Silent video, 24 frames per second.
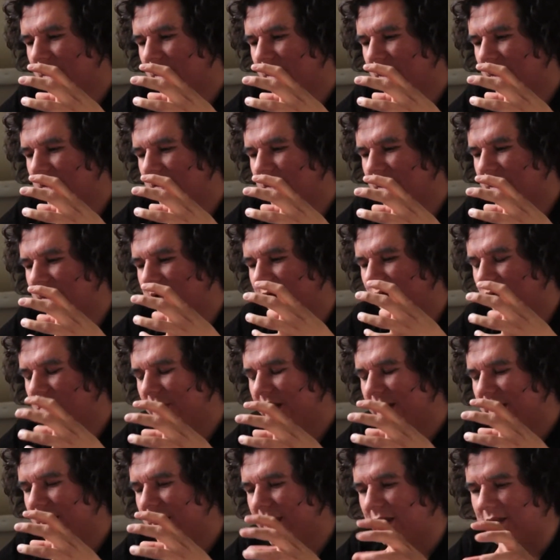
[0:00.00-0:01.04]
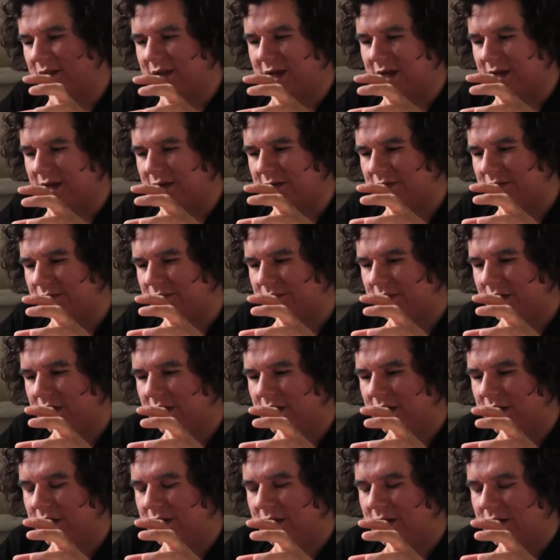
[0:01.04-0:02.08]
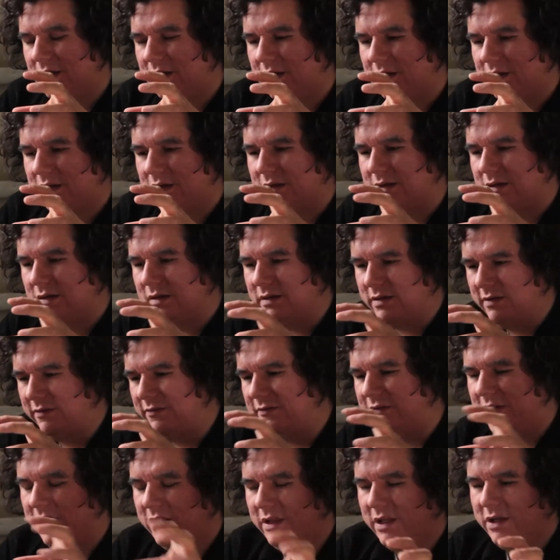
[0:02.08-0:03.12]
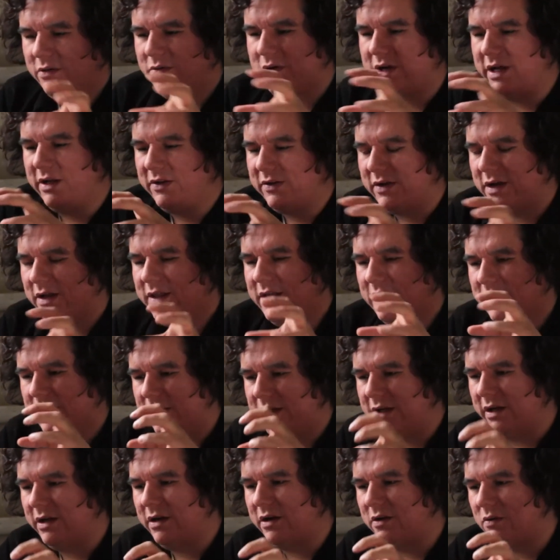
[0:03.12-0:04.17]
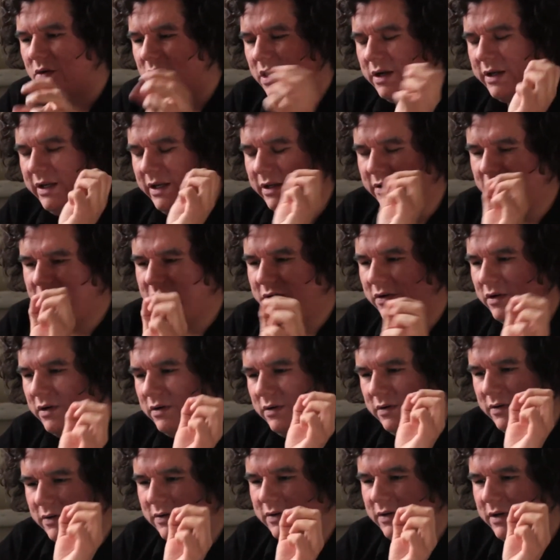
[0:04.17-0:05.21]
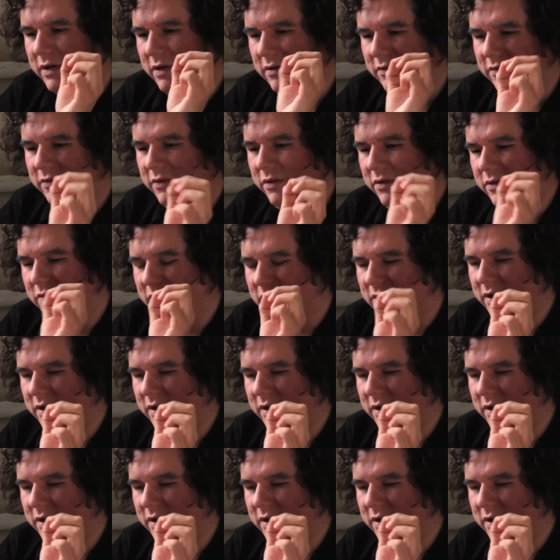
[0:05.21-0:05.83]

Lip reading: as I did when I had the feeling when I saw that deer walking in circles, the confused